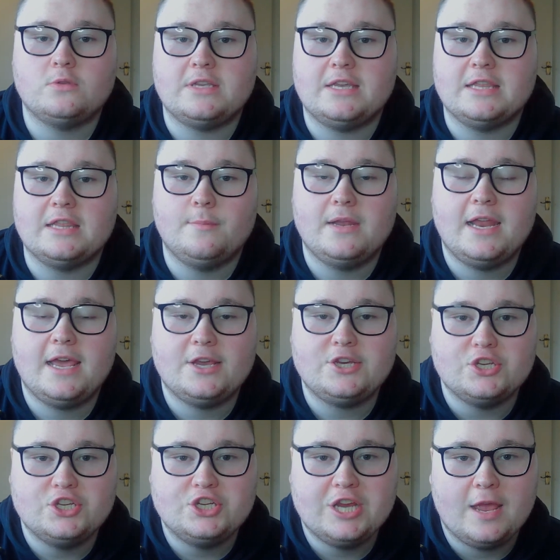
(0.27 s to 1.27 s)
the
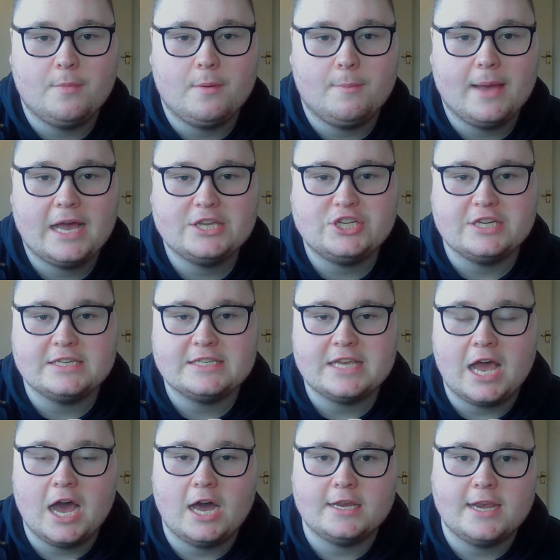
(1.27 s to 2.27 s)
Elimination Chamber matches
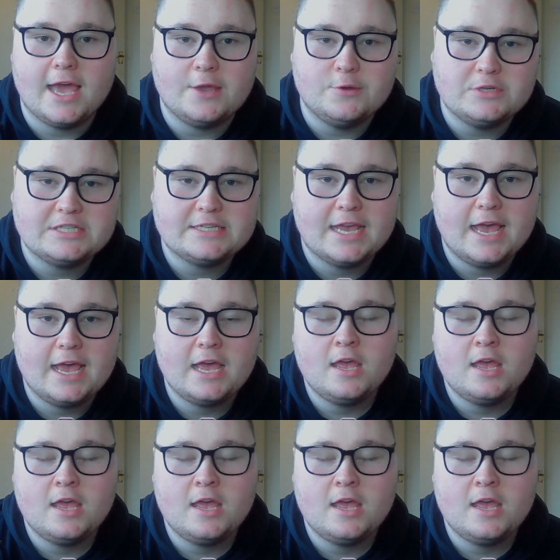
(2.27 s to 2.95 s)
are now set